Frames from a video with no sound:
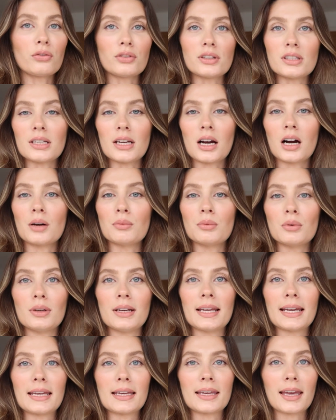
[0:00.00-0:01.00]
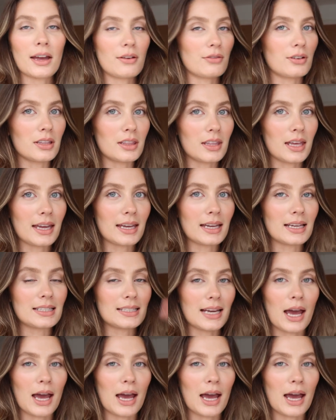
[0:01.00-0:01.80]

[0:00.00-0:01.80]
Obviously I will link everything